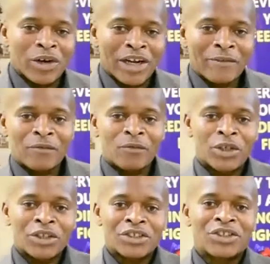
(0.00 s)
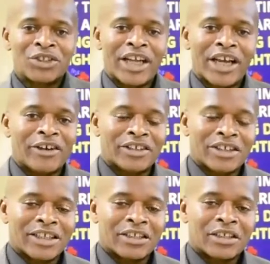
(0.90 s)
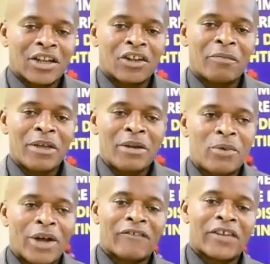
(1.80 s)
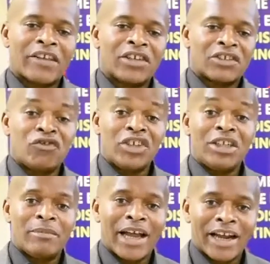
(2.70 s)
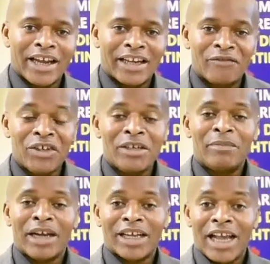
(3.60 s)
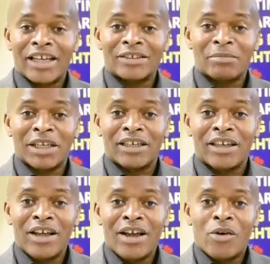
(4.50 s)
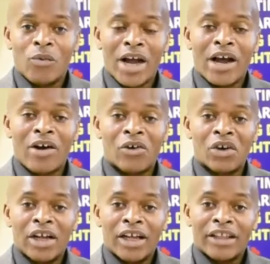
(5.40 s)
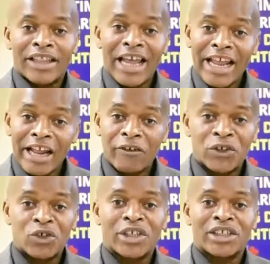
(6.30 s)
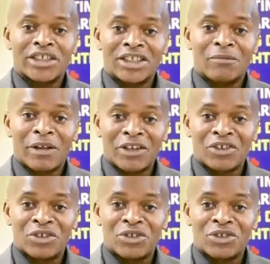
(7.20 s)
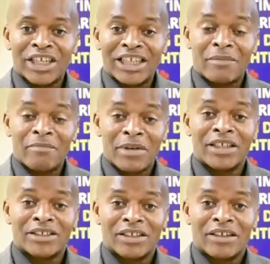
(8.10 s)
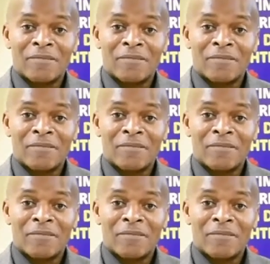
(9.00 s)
what I wanted to do now is that a lot of people have given us feedback, and the feedback has been, wow, that healthy cooking system that you use is amazing,